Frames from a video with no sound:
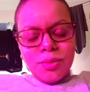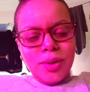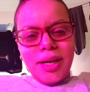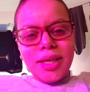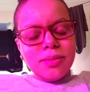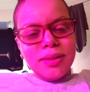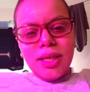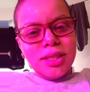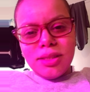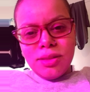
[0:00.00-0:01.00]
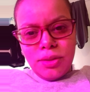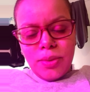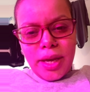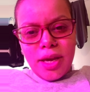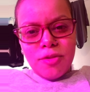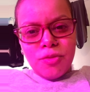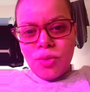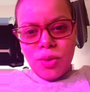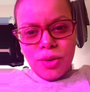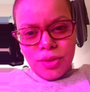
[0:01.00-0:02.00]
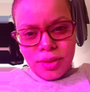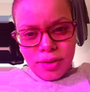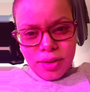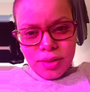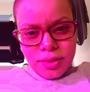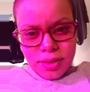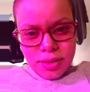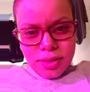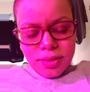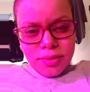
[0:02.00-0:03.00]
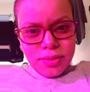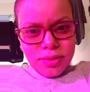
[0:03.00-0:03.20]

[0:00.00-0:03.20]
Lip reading: What explanation do you have for the